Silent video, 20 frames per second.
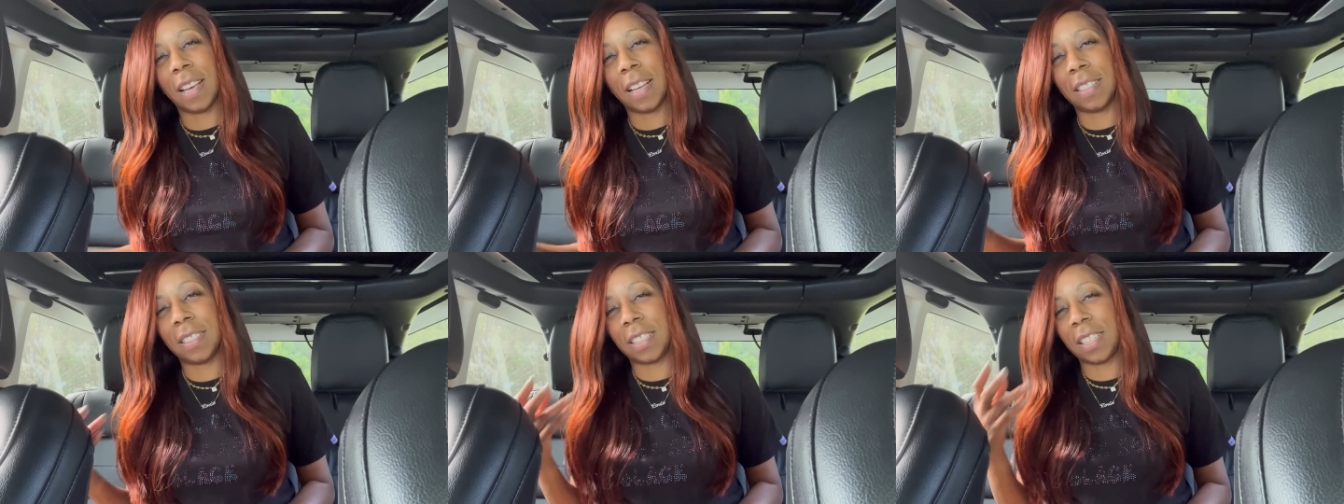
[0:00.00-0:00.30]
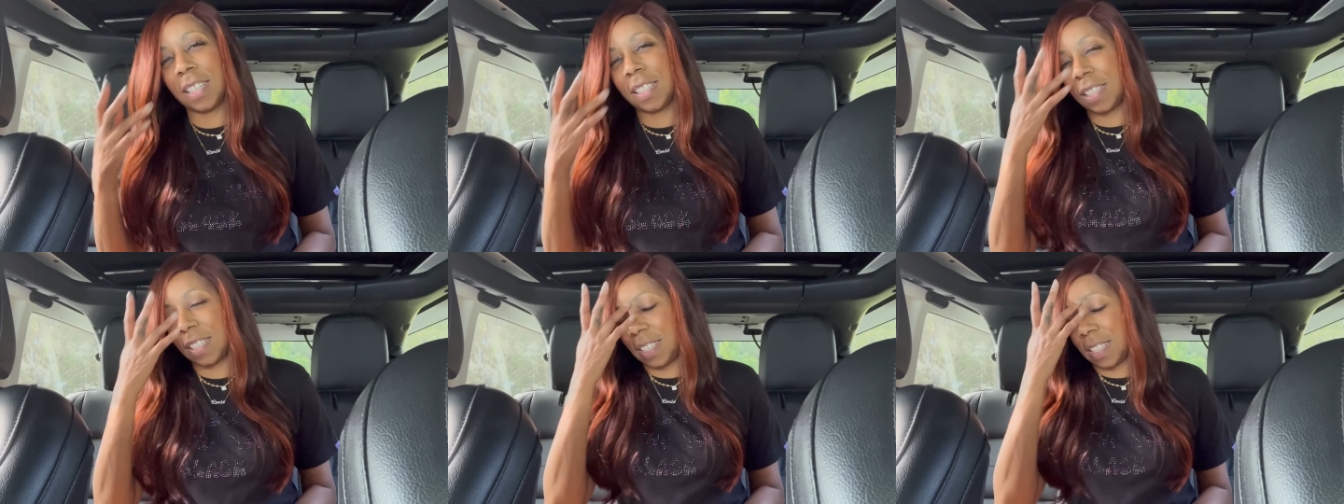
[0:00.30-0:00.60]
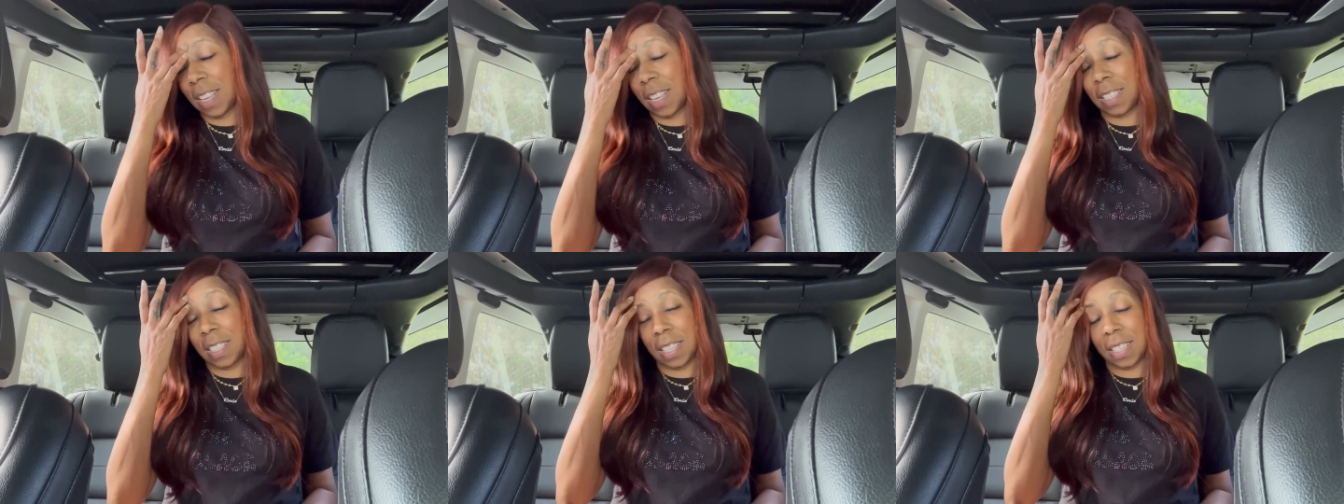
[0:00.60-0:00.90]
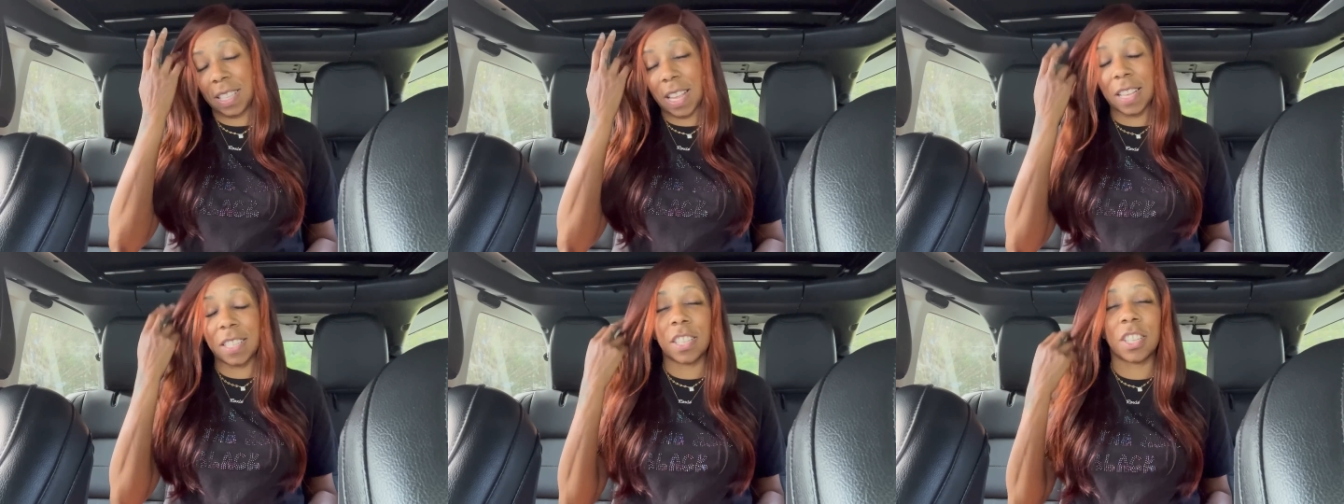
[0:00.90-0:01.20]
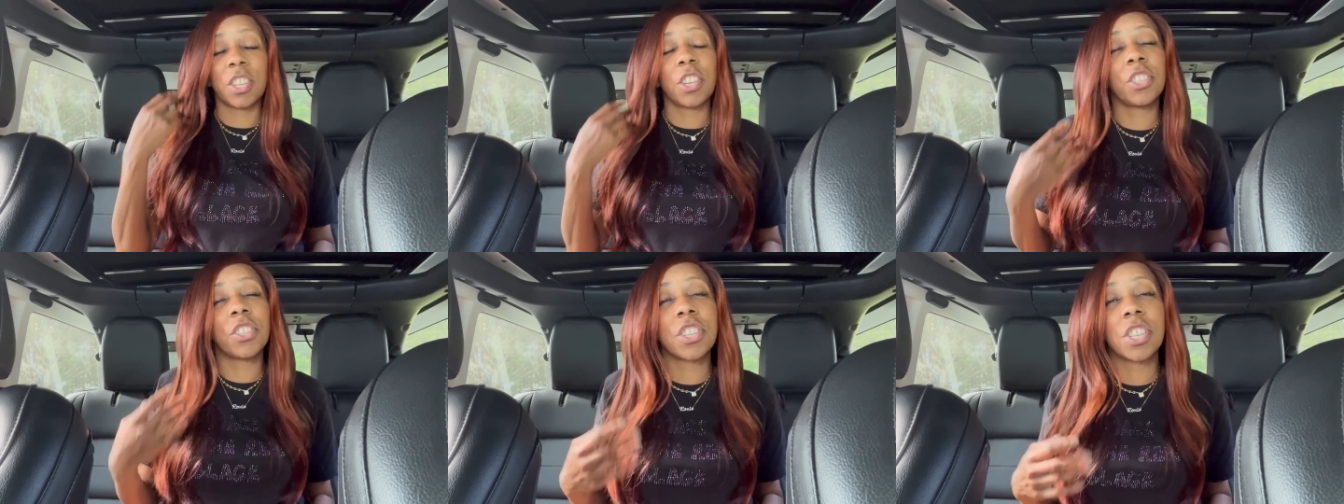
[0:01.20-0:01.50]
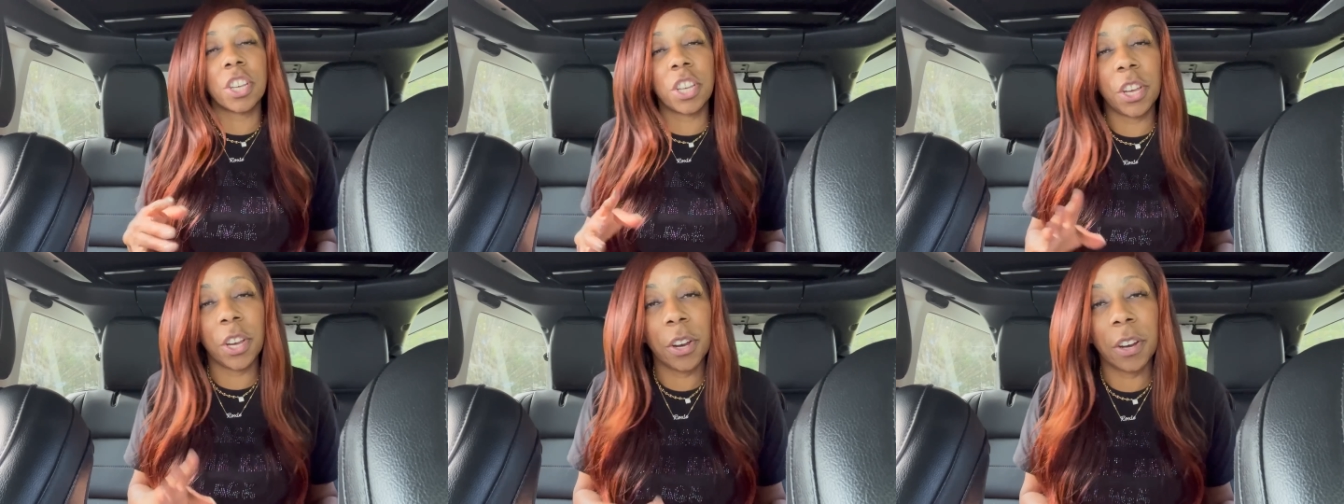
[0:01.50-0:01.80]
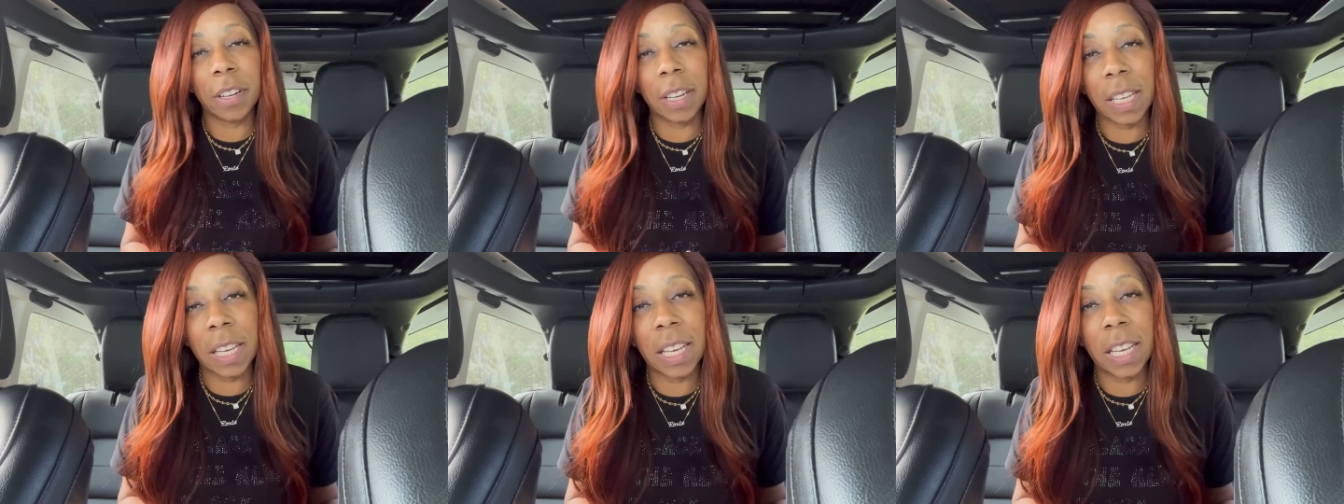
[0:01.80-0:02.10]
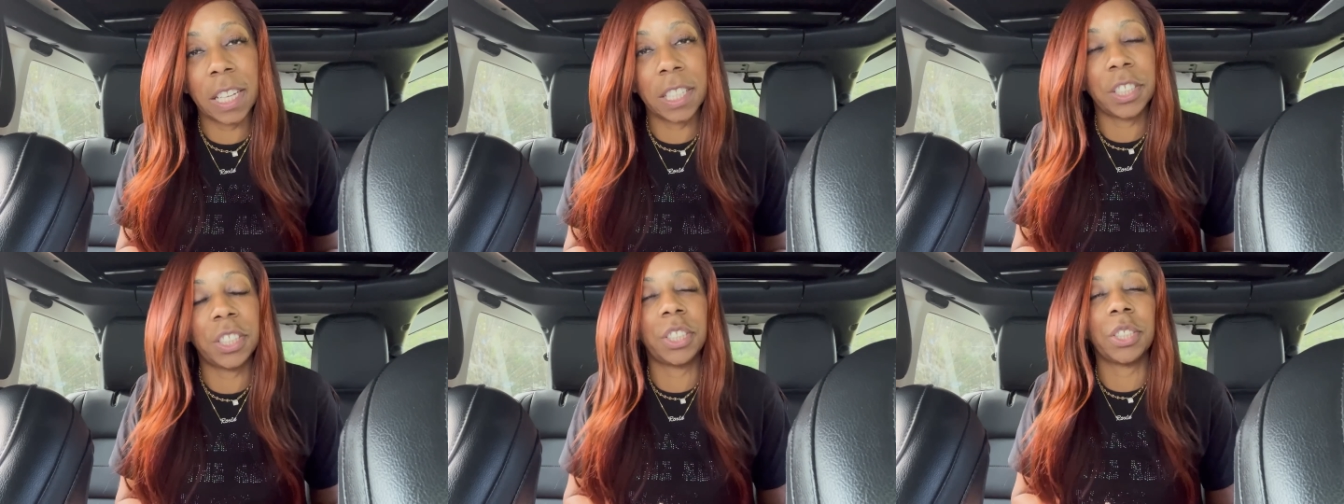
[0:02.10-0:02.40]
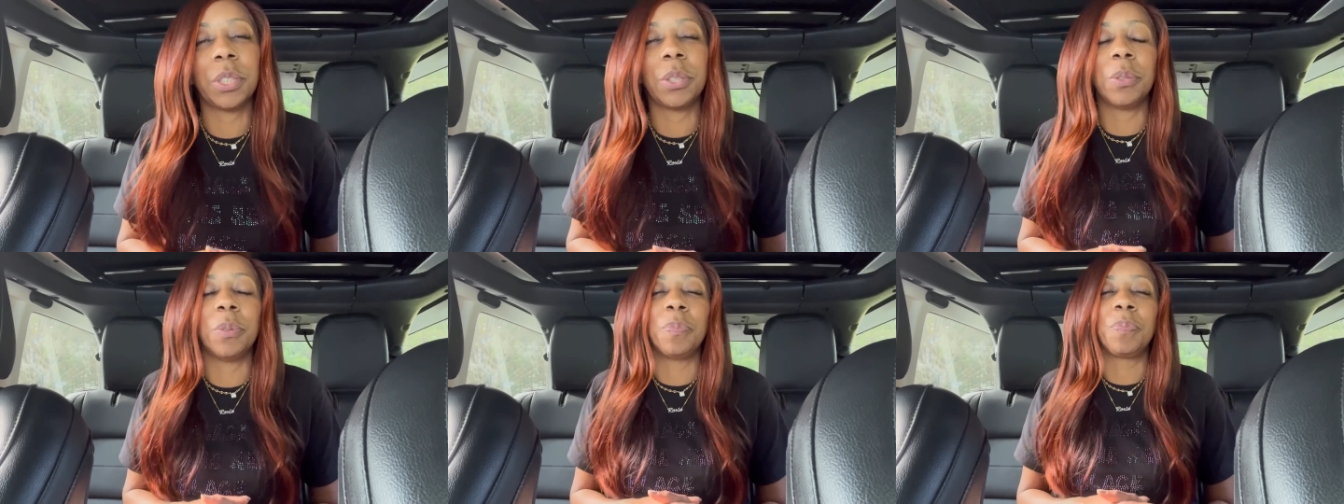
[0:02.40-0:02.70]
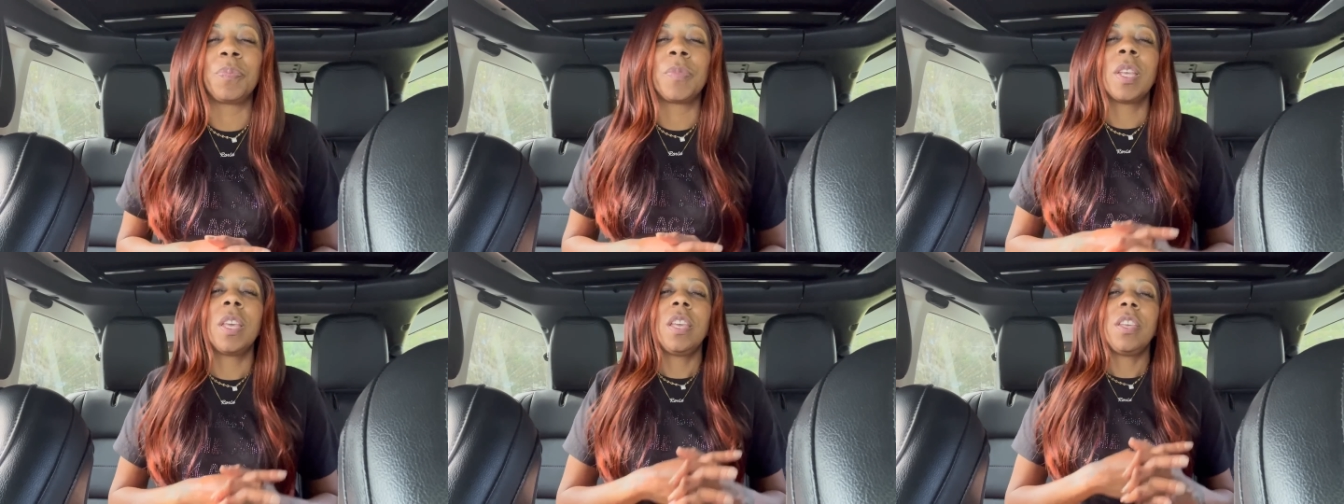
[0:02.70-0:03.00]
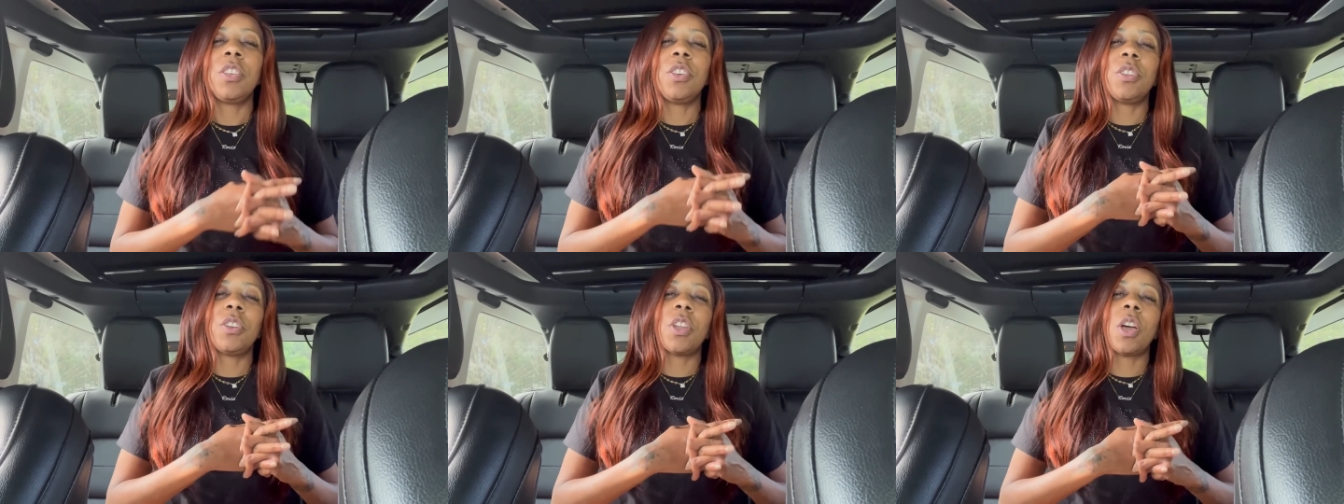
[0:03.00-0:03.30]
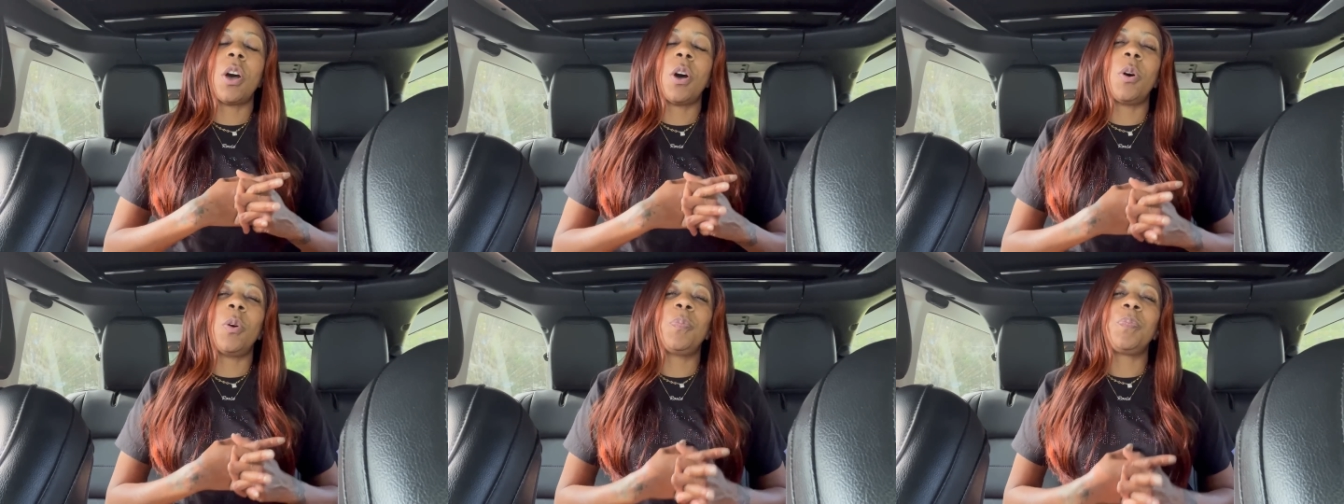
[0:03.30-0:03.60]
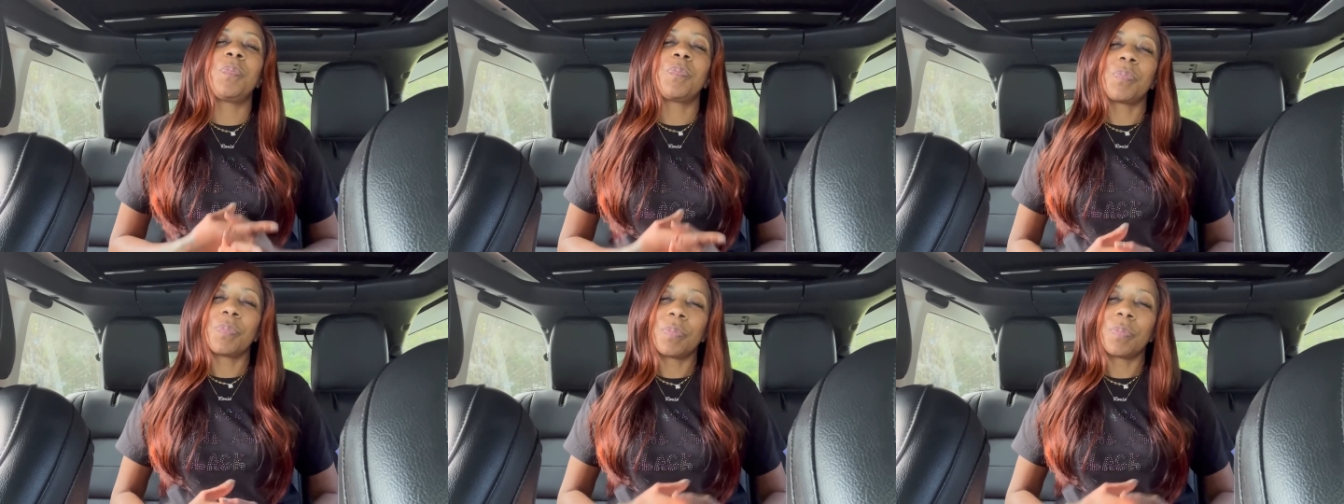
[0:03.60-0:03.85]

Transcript: and Jeezy says that's a security issue. You know,